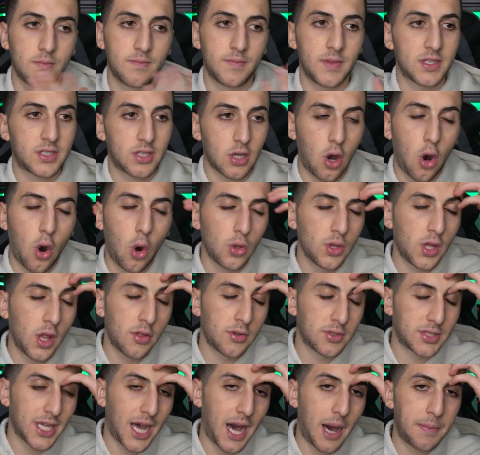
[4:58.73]
It's a whole
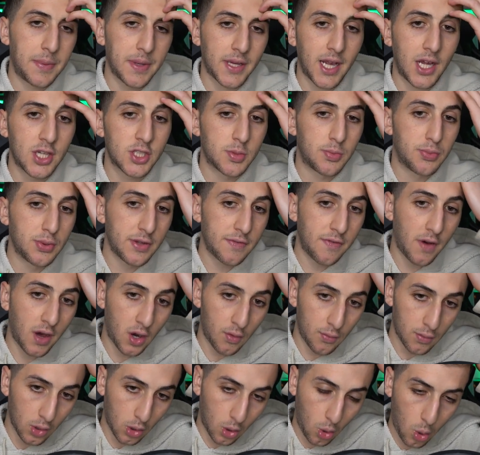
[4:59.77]
nother topic. I'll just brief on it
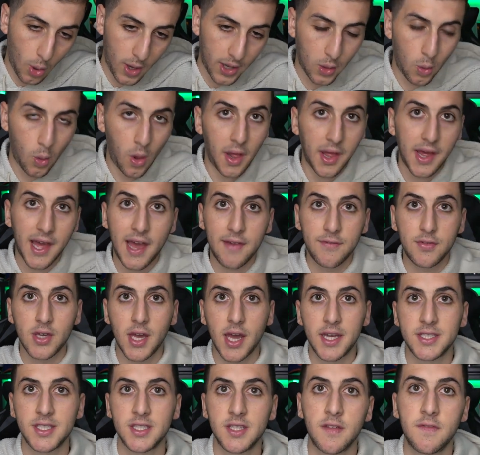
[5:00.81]
real quick while I have you
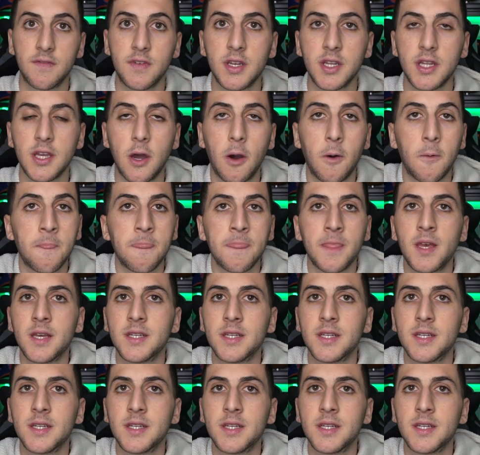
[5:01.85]
guys in the video.